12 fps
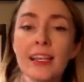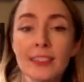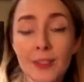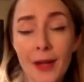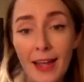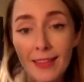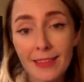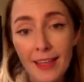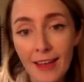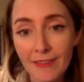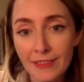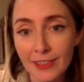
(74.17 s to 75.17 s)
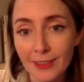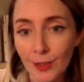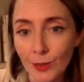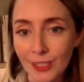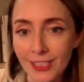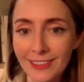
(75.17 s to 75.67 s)
So I love this
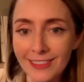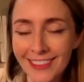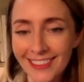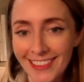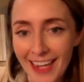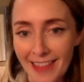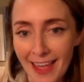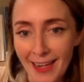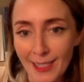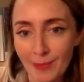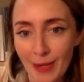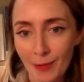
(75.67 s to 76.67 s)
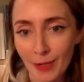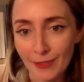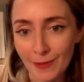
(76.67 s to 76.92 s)
lotion, and that is my point of